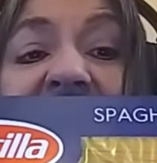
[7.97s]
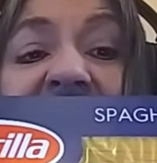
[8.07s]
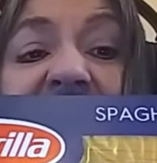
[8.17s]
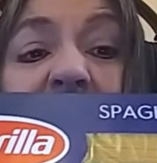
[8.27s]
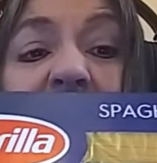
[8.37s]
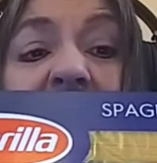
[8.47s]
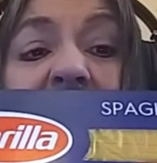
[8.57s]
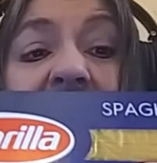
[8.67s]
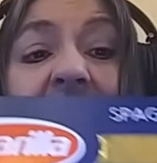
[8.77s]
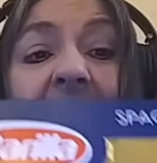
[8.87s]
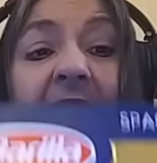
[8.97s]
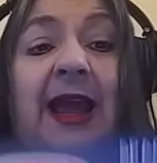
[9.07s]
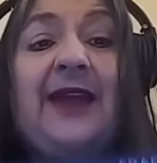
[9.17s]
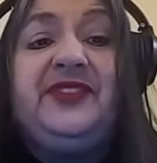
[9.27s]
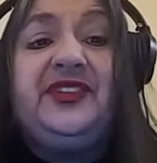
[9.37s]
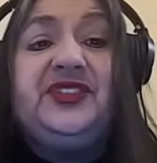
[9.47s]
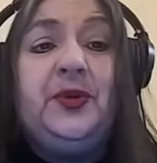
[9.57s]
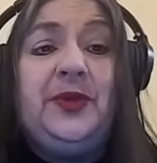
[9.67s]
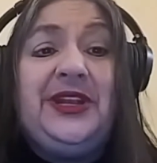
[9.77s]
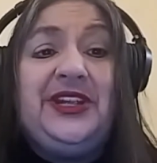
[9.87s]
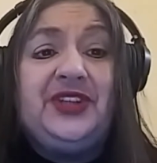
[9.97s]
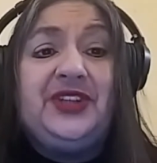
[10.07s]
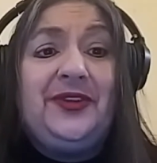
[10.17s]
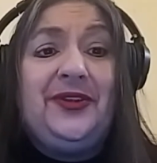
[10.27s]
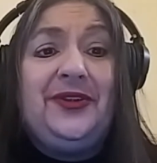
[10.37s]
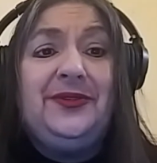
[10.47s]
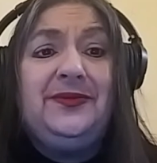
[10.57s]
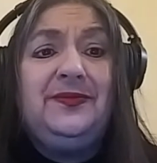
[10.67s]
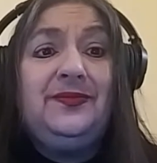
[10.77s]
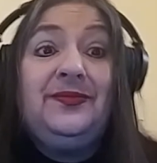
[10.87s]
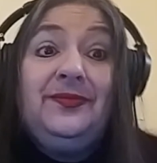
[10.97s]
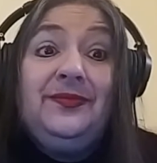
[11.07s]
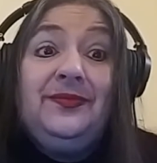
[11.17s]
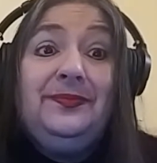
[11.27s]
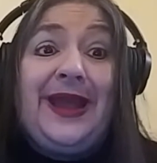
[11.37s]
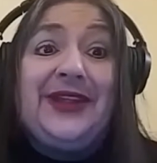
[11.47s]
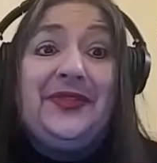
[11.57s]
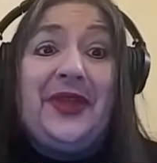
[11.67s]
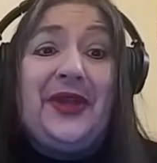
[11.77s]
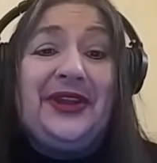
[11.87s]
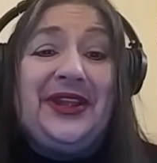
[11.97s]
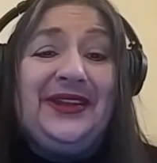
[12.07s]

of spaghetti have to do with each other? Back in 30.